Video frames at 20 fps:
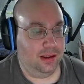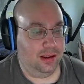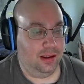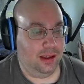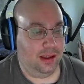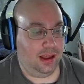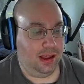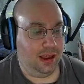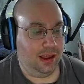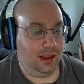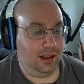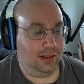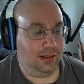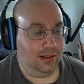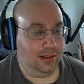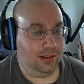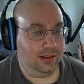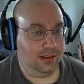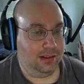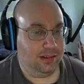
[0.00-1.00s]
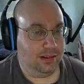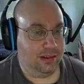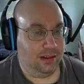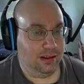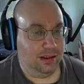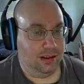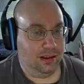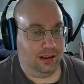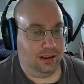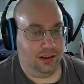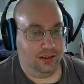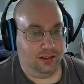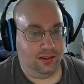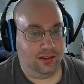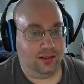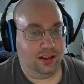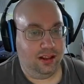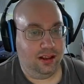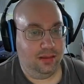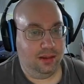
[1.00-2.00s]
and just
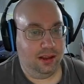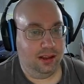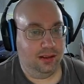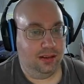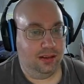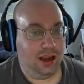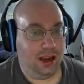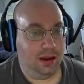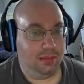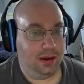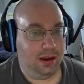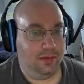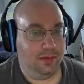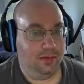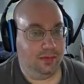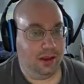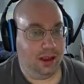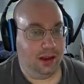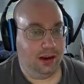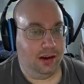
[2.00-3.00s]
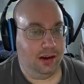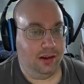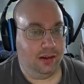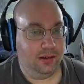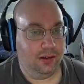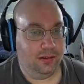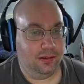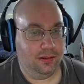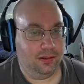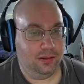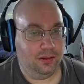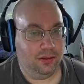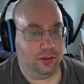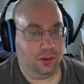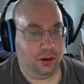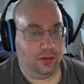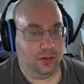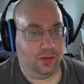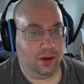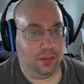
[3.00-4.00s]
in the meantime, I've been
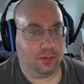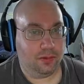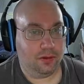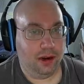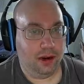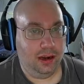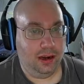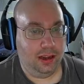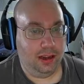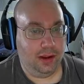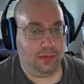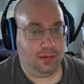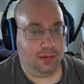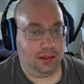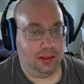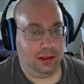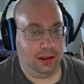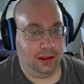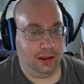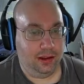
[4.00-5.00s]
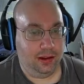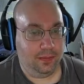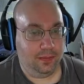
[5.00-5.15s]
sort of upgrading everything.